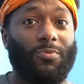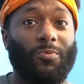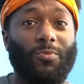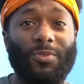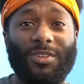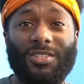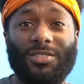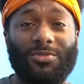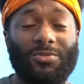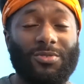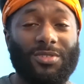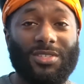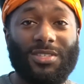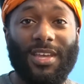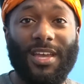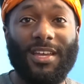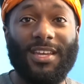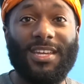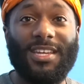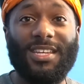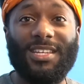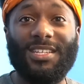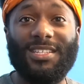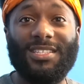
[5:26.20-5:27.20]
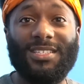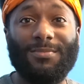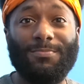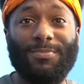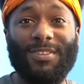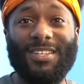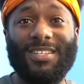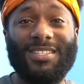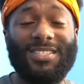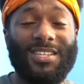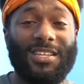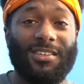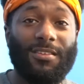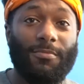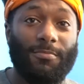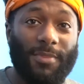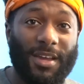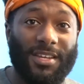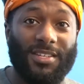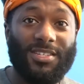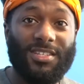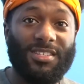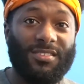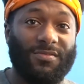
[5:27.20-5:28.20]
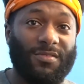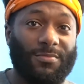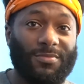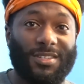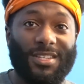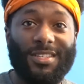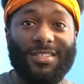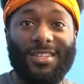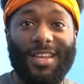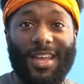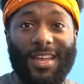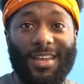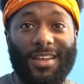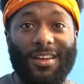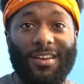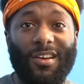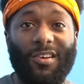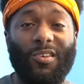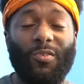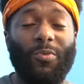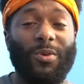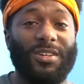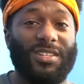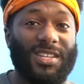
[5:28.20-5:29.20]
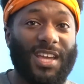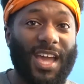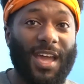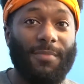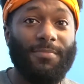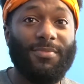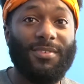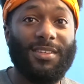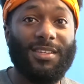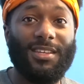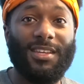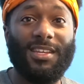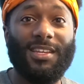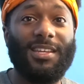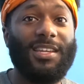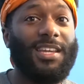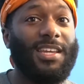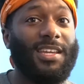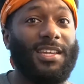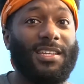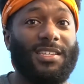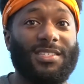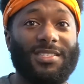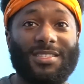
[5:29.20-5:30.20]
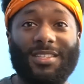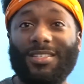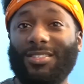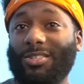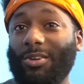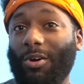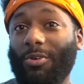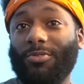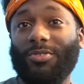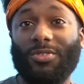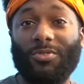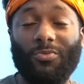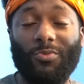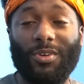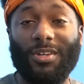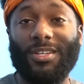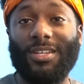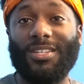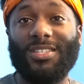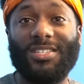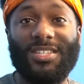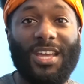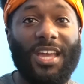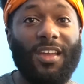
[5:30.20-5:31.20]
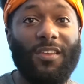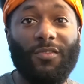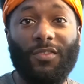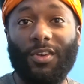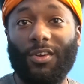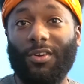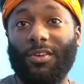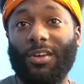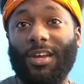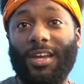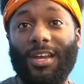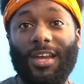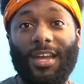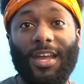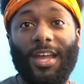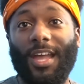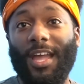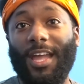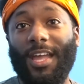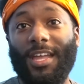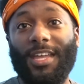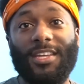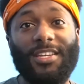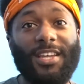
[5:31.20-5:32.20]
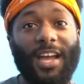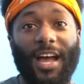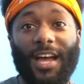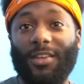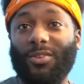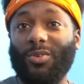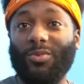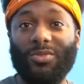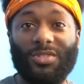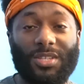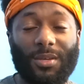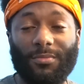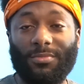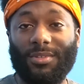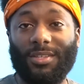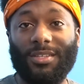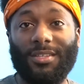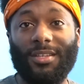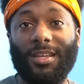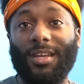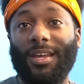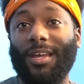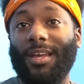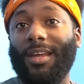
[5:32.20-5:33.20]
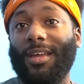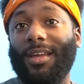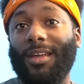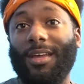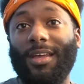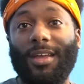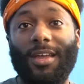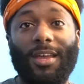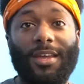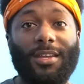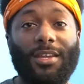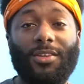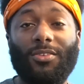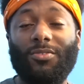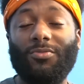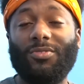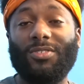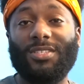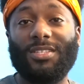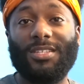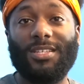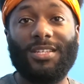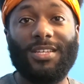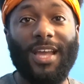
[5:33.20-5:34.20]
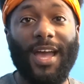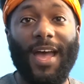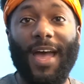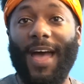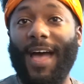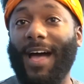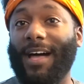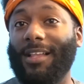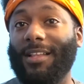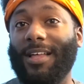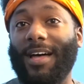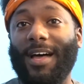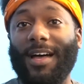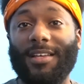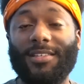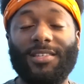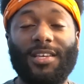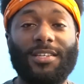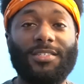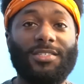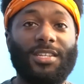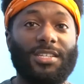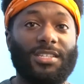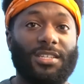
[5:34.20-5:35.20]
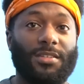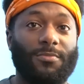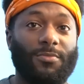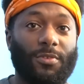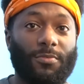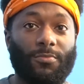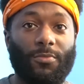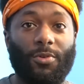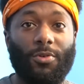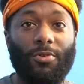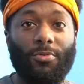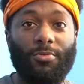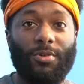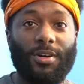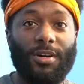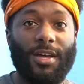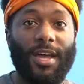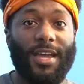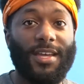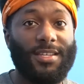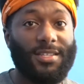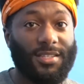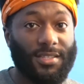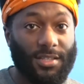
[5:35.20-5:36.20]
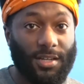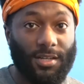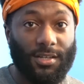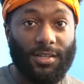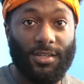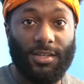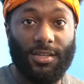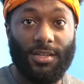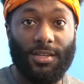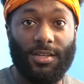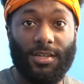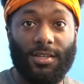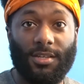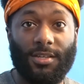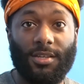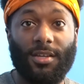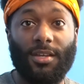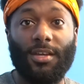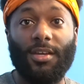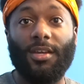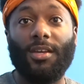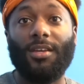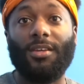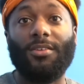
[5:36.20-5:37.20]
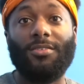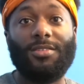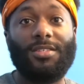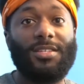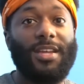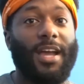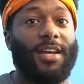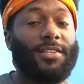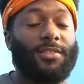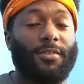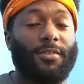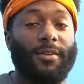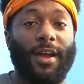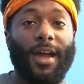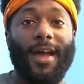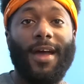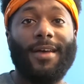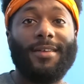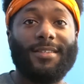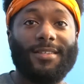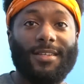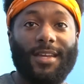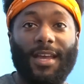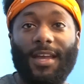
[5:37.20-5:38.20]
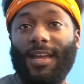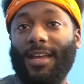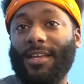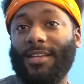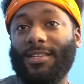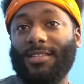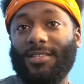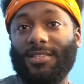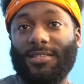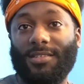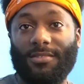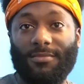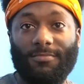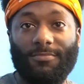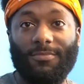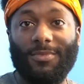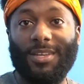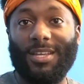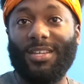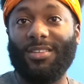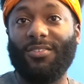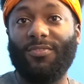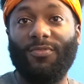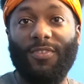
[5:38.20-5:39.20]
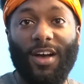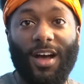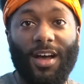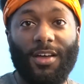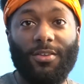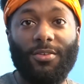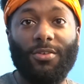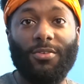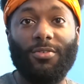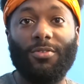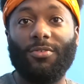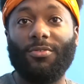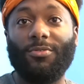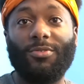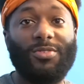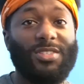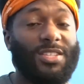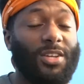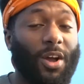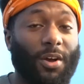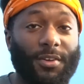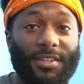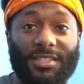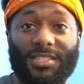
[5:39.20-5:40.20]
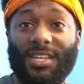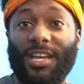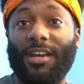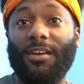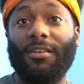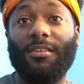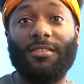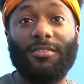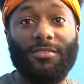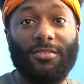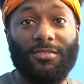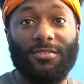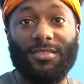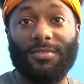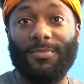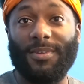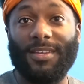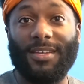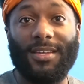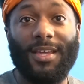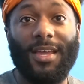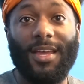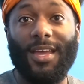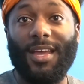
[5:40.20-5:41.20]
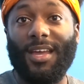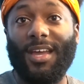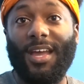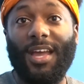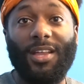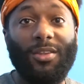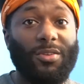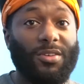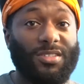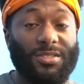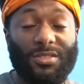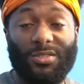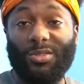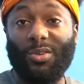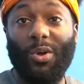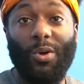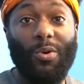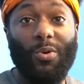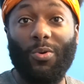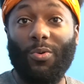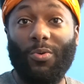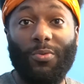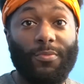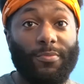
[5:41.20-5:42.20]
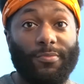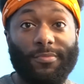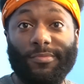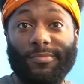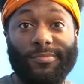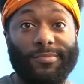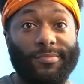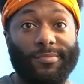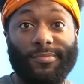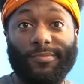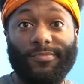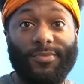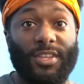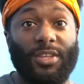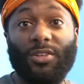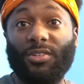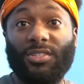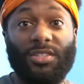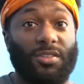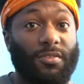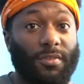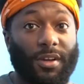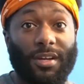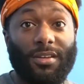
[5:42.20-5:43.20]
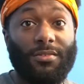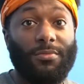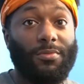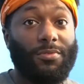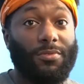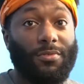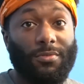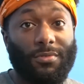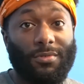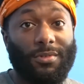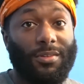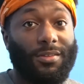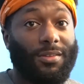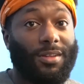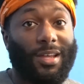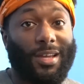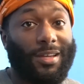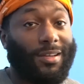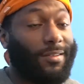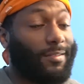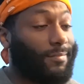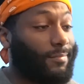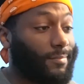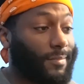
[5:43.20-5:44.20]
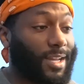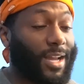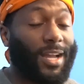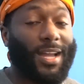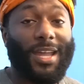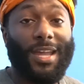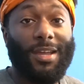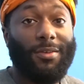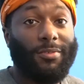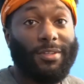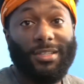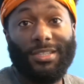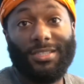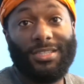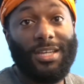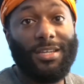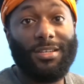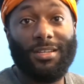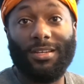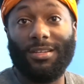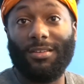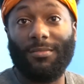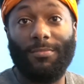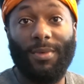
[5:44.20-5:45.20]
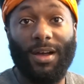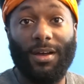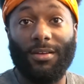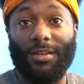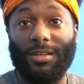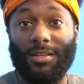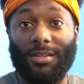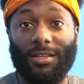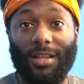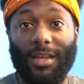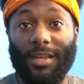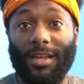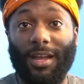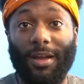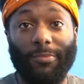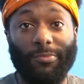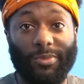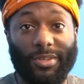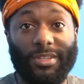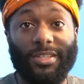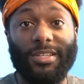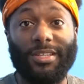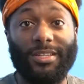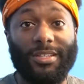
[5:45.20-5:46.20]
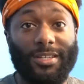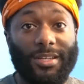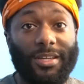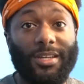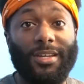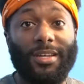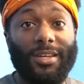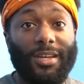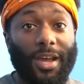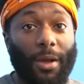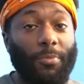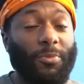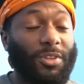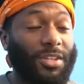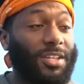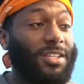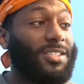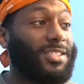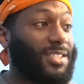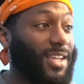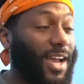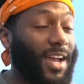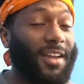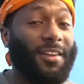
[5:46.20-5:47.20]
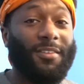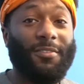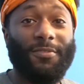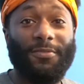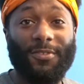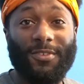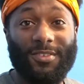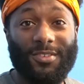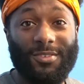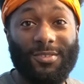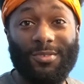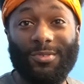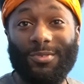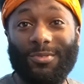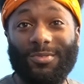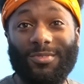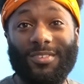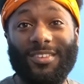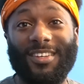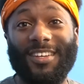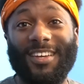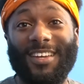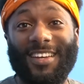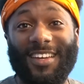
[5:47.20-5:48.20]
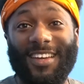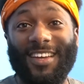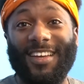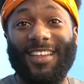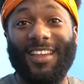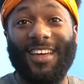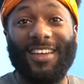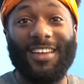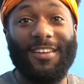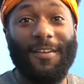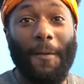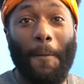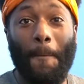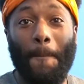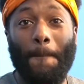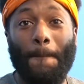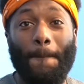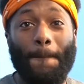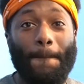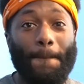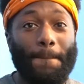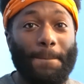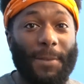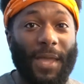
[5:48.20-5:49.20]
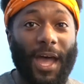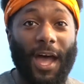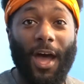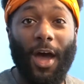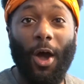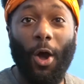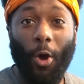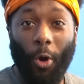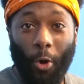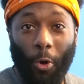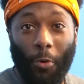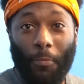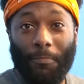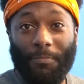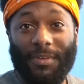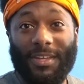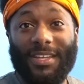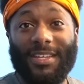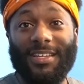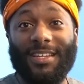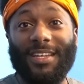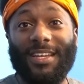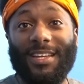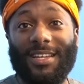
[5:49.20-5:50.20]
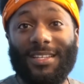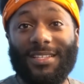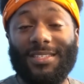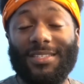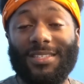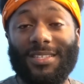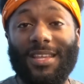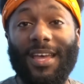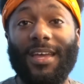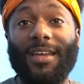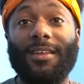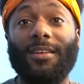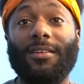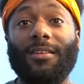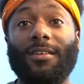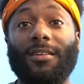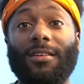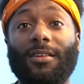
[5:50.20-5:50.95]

which looks like he's being sent a message from Zendaya on what's happening, and he's the chosen one, the savior, and he gotta do something. And then you see he got allies like Jason Momoa as Duncan. You see Oscar Isaac as his father. You see all these characters, man. It looks so, it looks incredible. Like, I can't really say nothing about it. Like, I'm really, I'm really excited for Dune. Like, I hope it gets like,